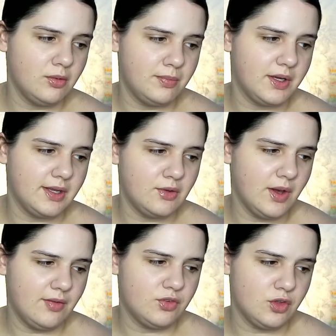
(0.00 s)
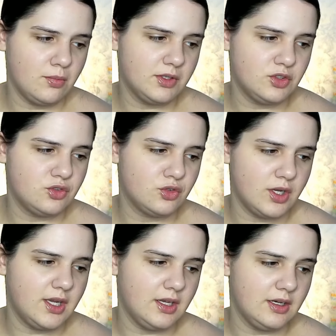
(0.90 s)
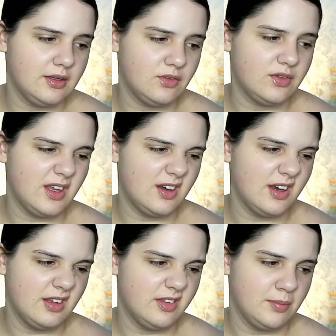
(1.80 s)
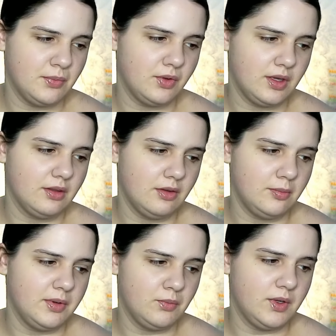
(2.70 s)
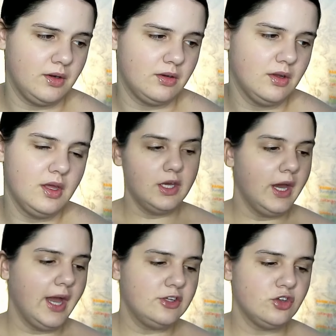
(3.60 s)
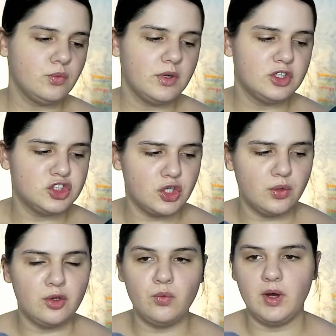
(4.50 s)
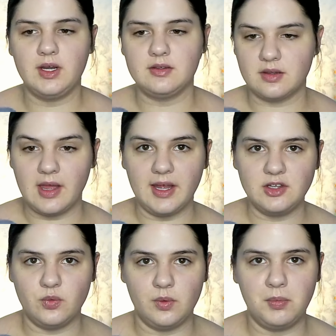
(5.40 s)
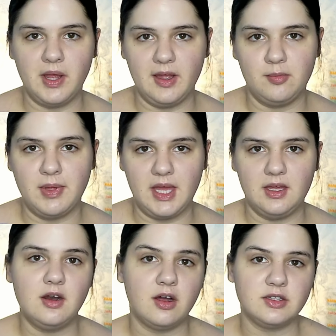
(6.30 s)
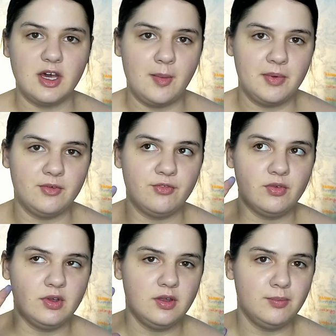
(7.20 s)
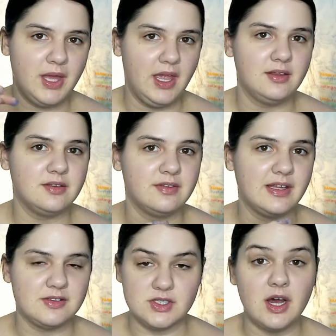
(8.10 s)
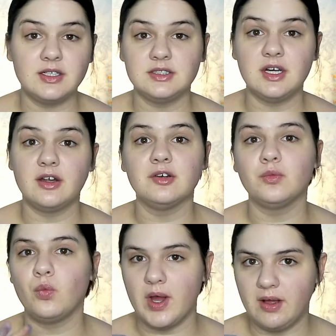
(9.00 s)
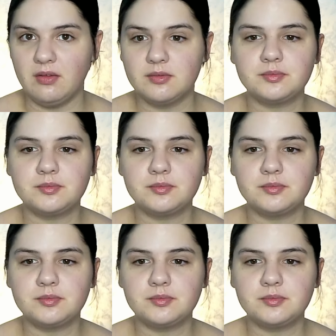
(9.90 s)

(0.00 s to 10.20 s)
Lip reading: but you have so much streakiness that it ends up looking a little bit weird. I just want to show you what it's like to apply paint on top of paint that's not done well.